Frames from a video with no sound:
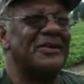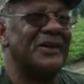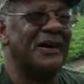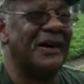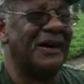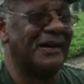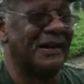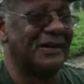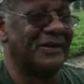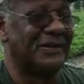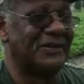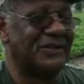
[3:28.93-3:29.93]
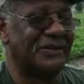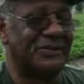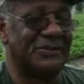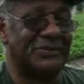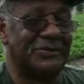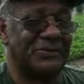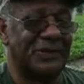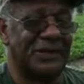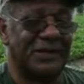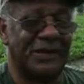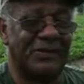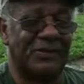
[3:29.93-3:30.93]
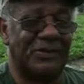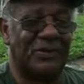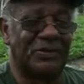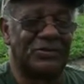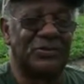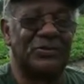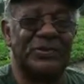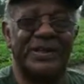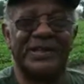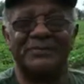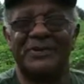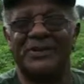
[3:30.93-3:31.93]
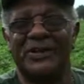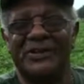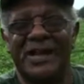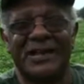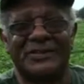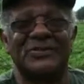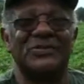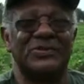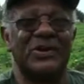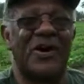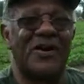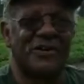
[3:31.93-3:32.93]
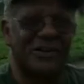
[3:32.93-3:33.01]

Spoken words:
I don't really go too deep, not too dark.